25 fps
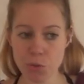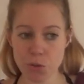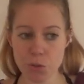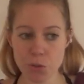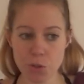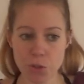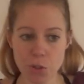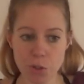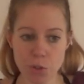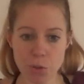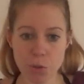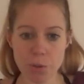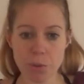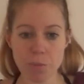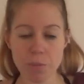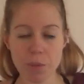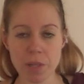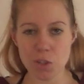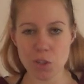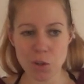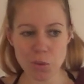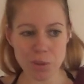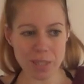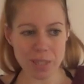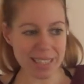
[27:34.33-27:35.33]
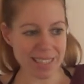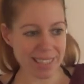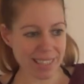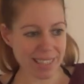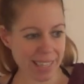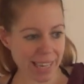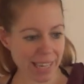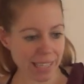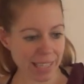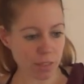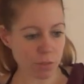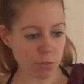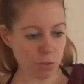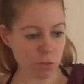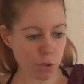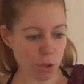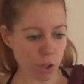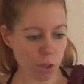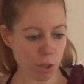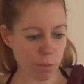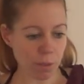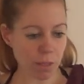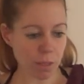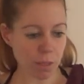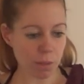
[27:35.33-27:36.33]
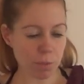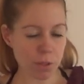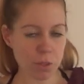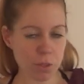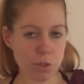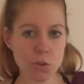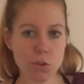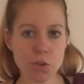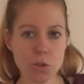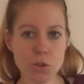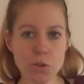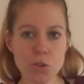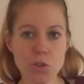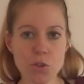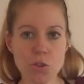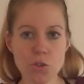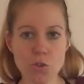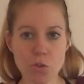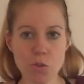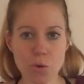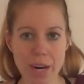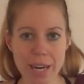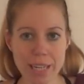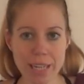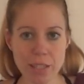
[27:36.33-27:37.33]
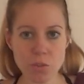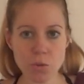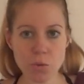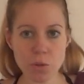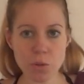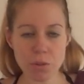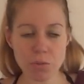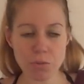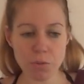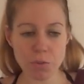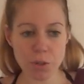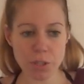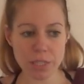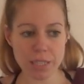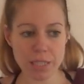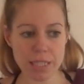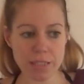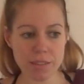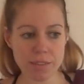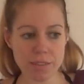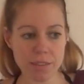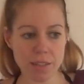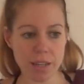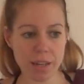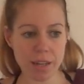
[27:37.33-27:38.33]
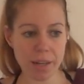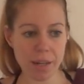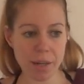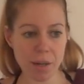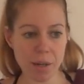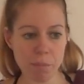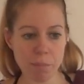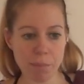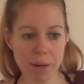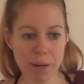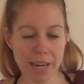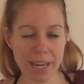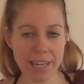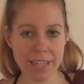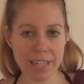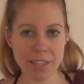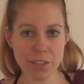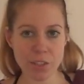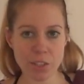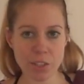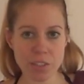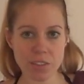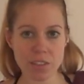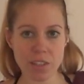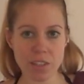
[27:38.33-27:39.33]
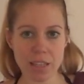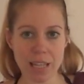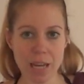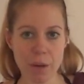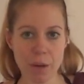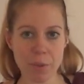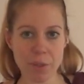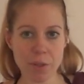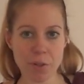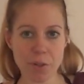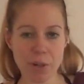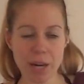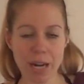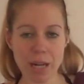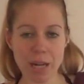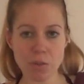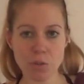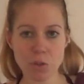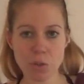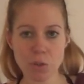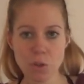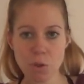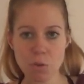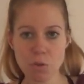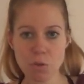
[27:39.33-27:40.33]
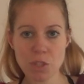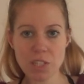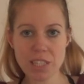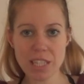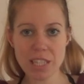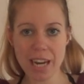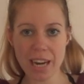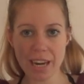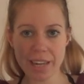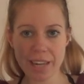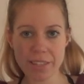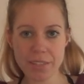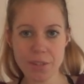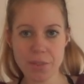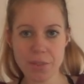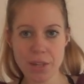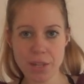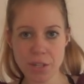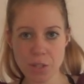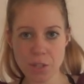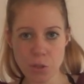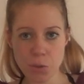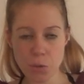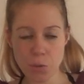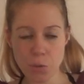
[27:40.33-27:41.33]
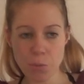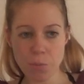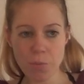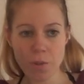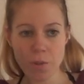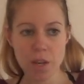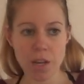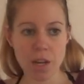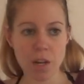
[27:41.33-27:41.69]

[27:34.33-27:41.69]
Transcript: So it's kind of normal, but you should try to avoid it by not allowing your owl to go sit higher than you.